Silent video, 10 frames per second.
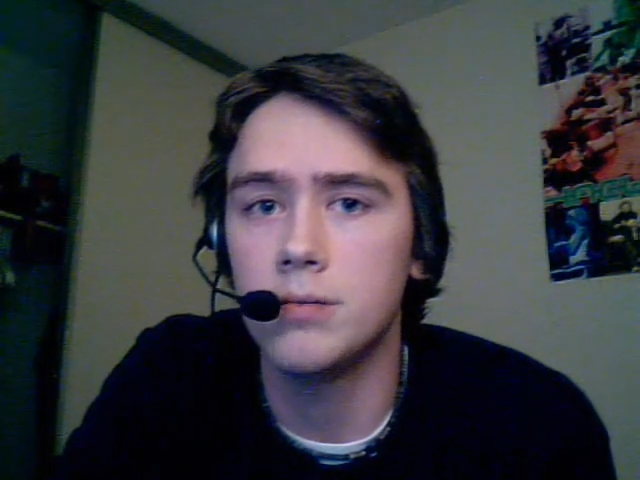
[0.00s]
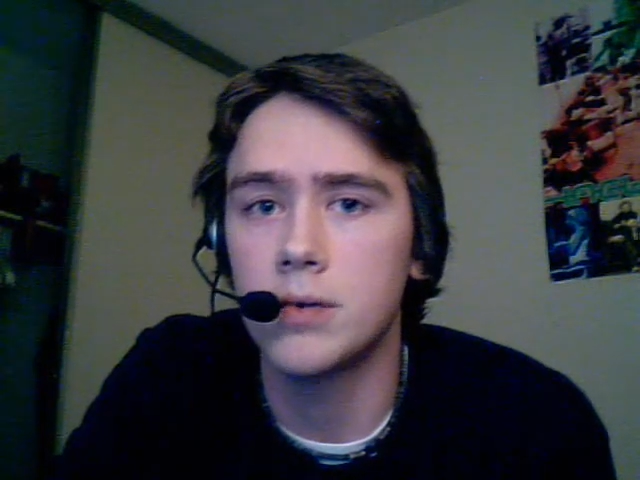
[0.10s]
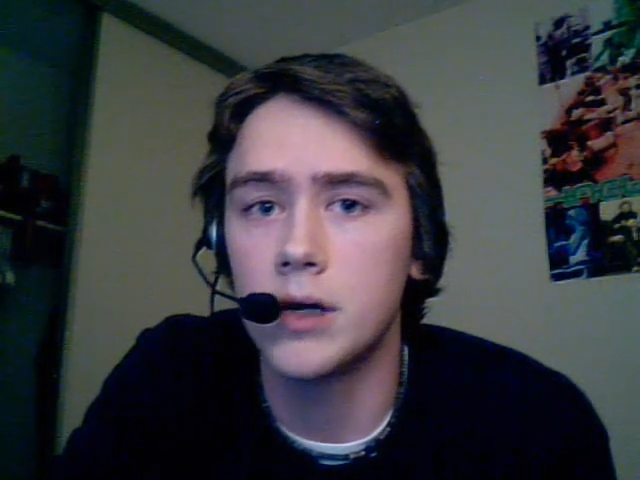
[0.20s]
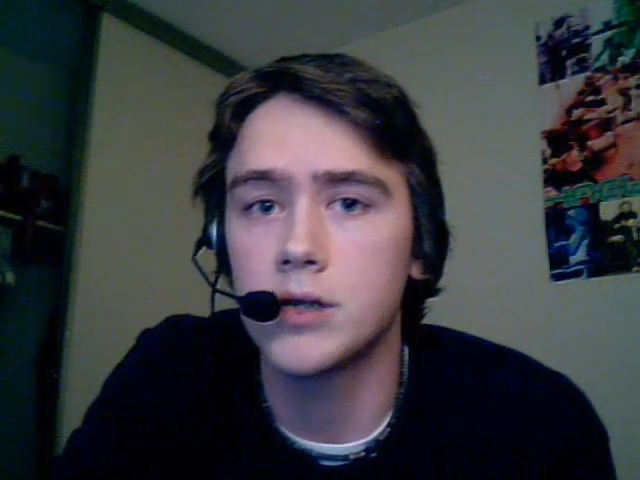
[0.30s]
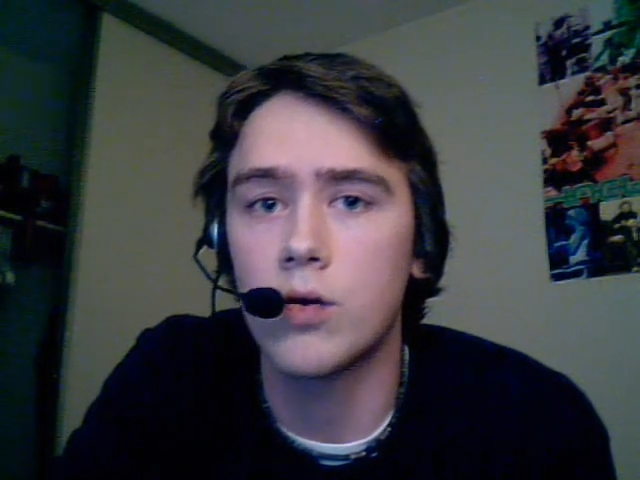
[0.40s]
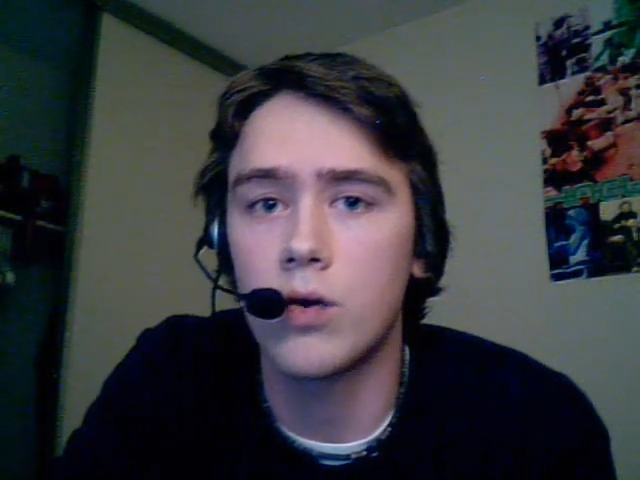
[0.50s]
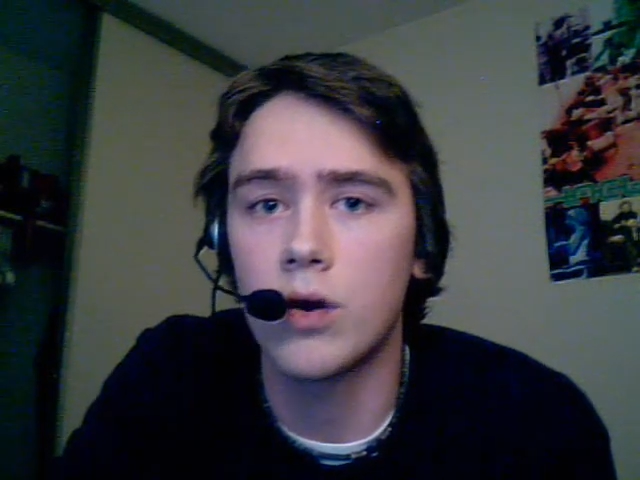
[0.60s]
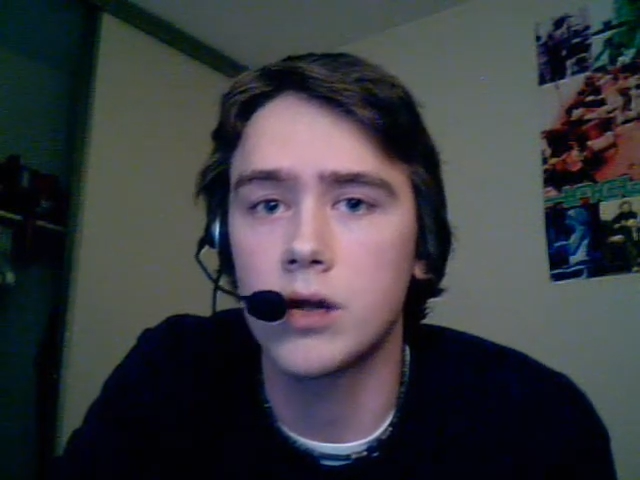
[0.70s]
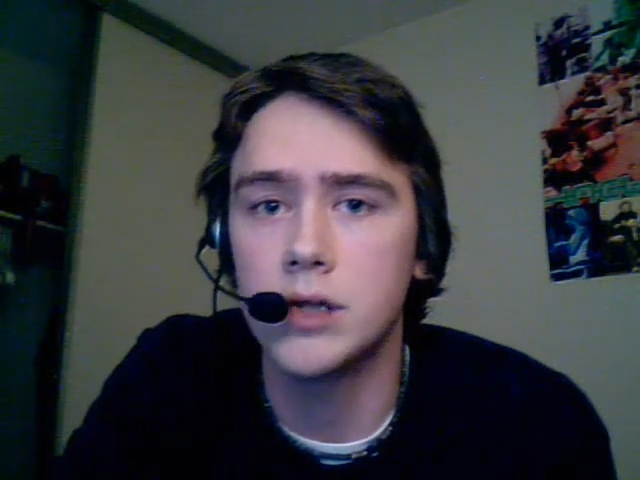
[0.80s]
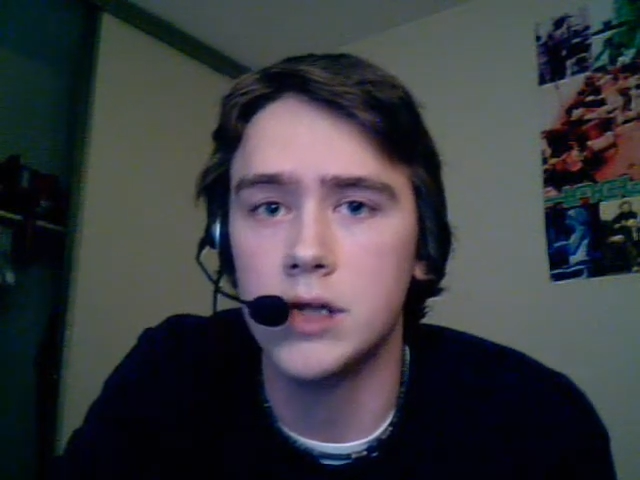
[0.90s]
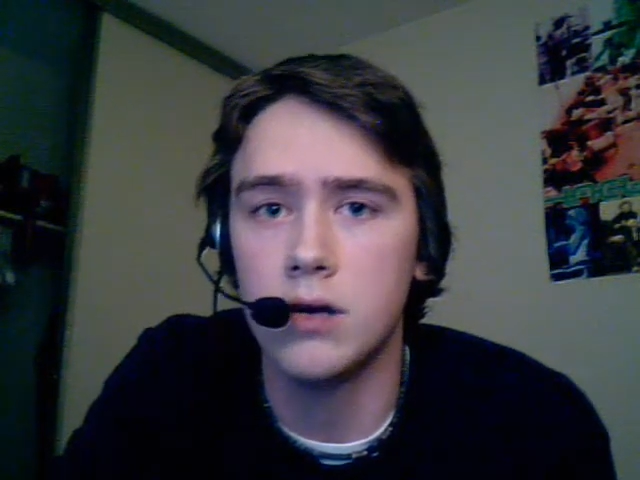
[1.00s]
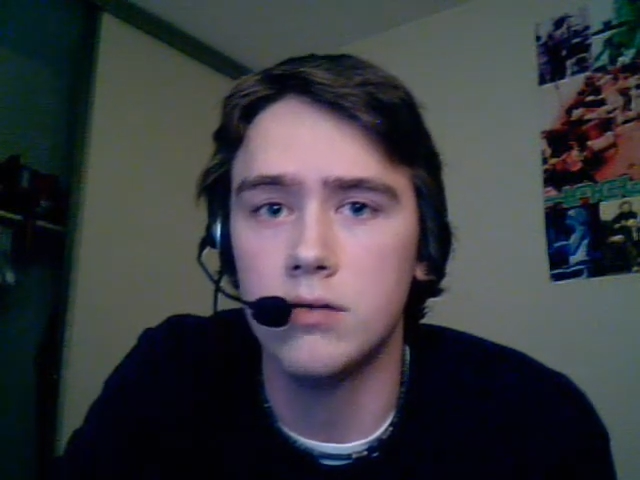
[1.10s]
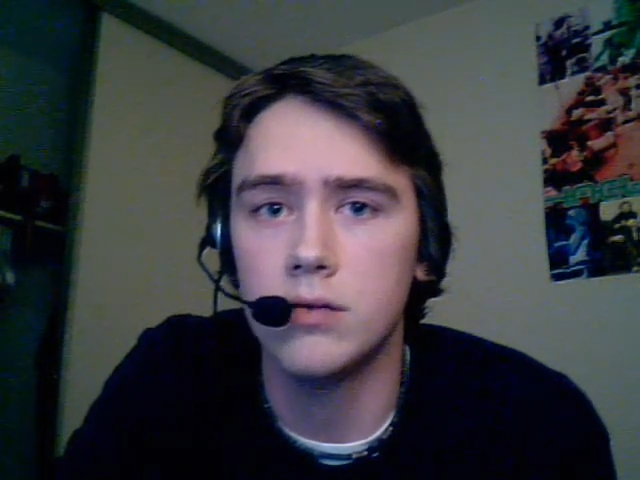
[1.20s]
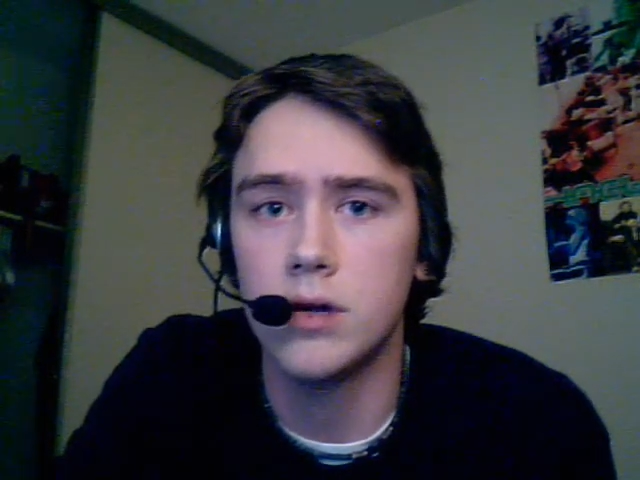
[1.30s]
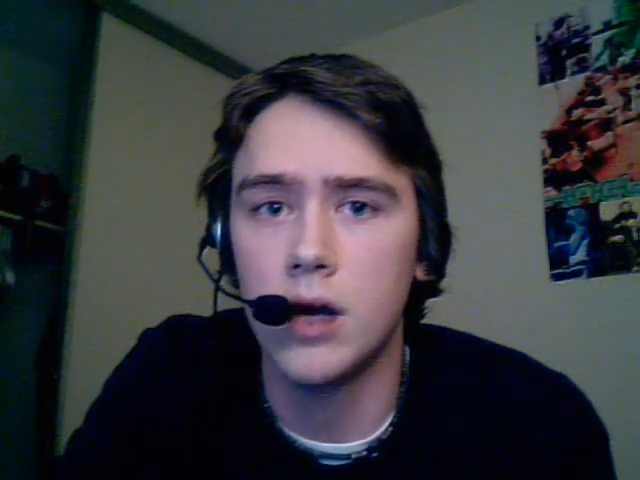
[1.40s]
historically sound,
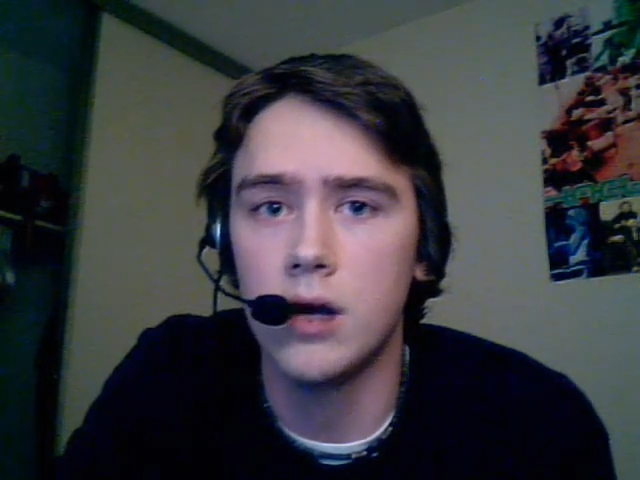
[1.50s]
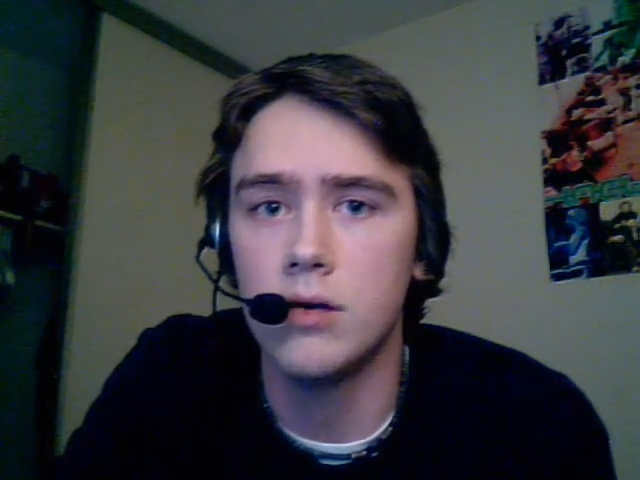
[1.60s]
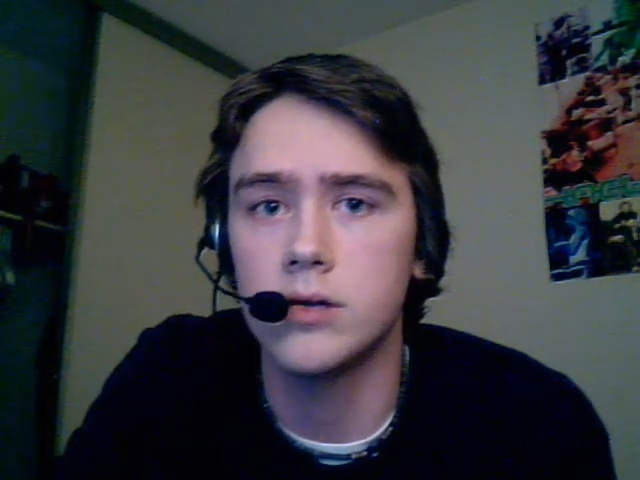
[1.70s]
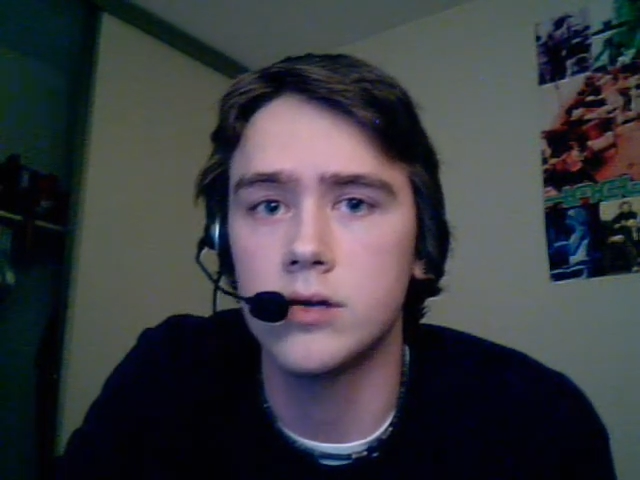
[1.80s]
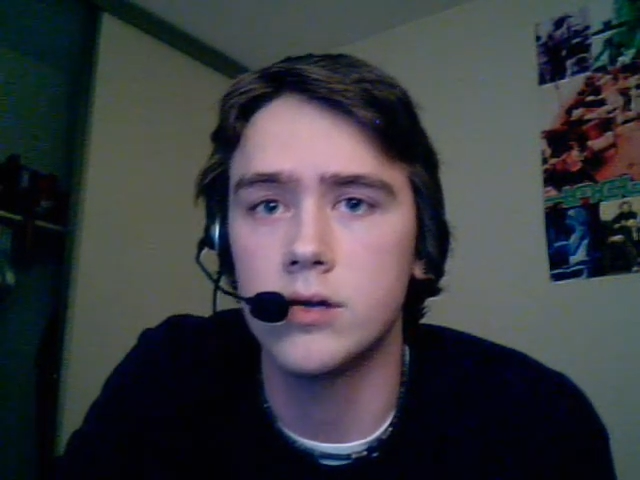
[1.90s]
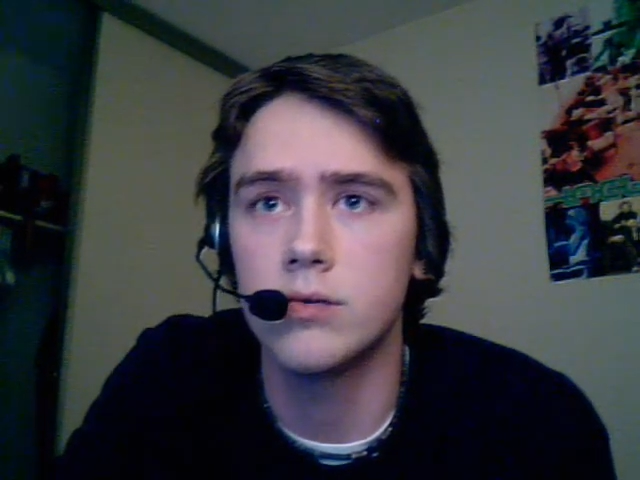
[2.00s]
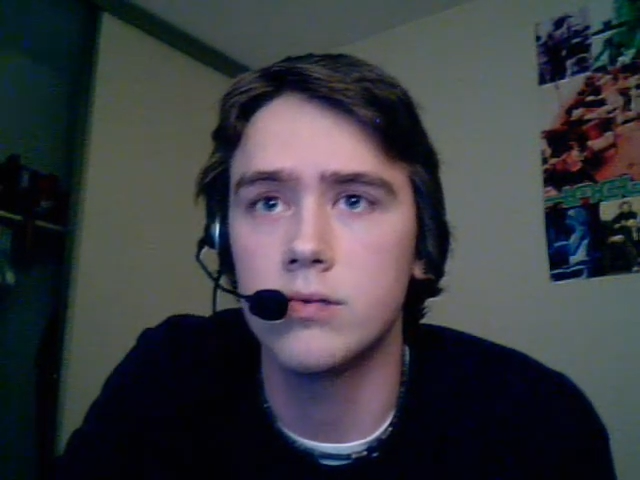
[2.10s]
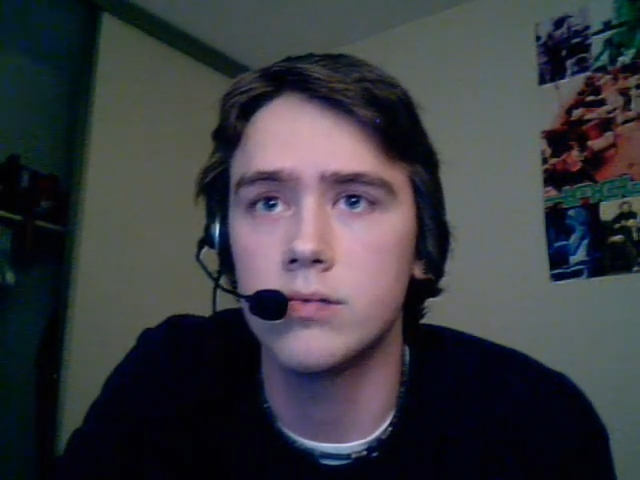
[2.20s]
and also